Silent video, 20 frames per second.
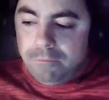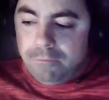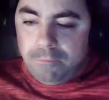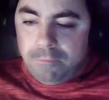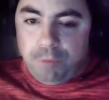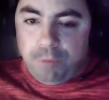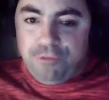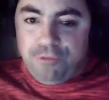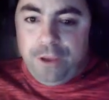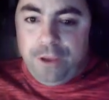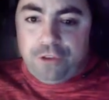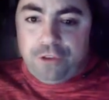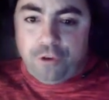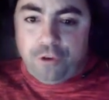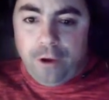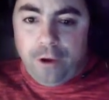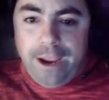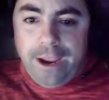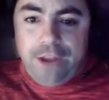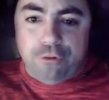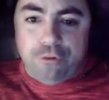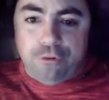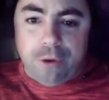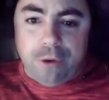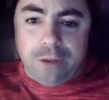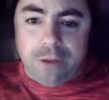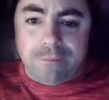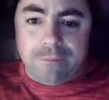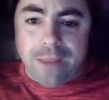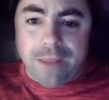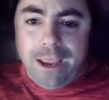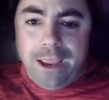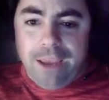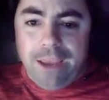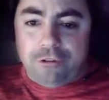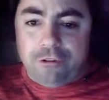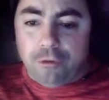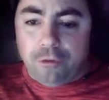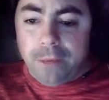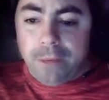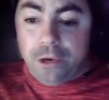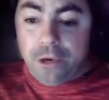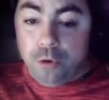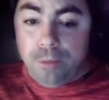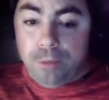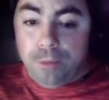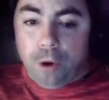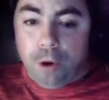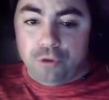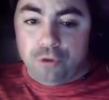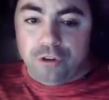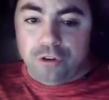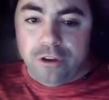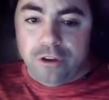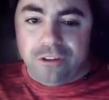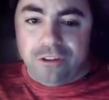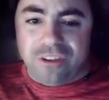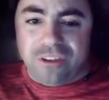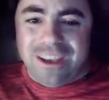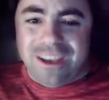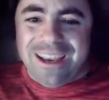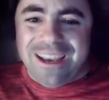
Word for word: Professor Adrian Esterman, who posted this,